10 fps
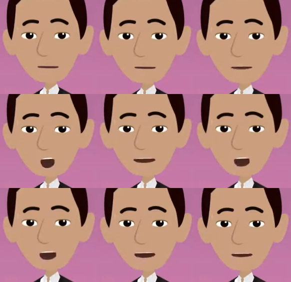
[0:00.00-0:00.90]
For
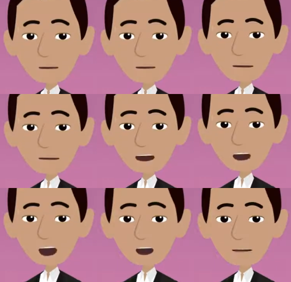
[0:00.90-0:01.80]
again,
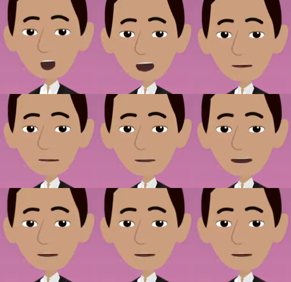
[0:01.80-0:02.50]
someone else is